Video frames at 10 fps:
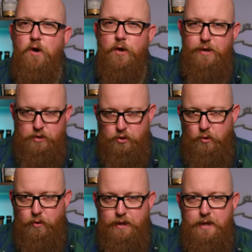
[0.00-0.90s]
got to
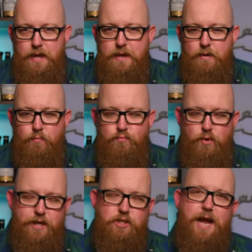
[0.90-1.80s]
enjoy
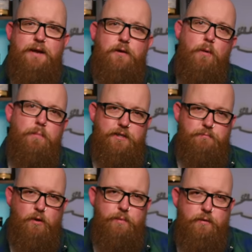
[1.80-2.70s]
rich and complex
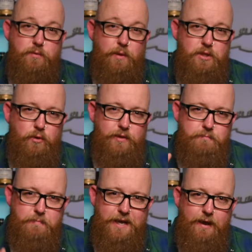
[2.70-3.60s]
malt bills to enjoy this
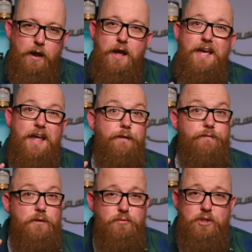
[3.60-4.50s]
beer. If
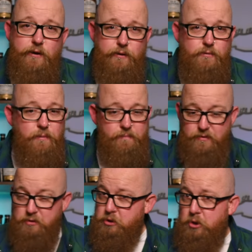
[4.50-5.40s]
you do,
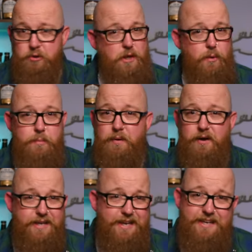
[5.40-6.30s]
just go and
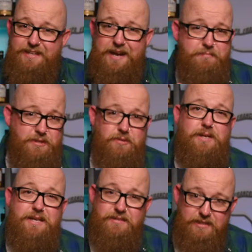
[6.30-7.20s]
buy it. It's
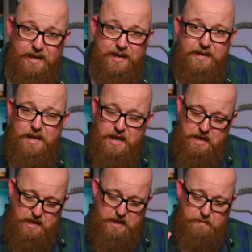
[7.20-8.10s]
absolutely insane.
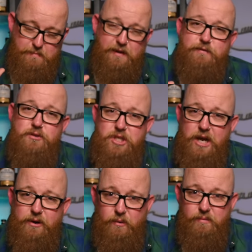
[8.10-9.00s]
But if you
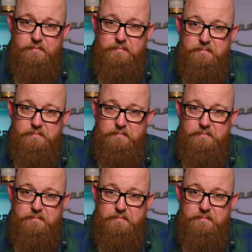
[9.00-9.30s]
don't,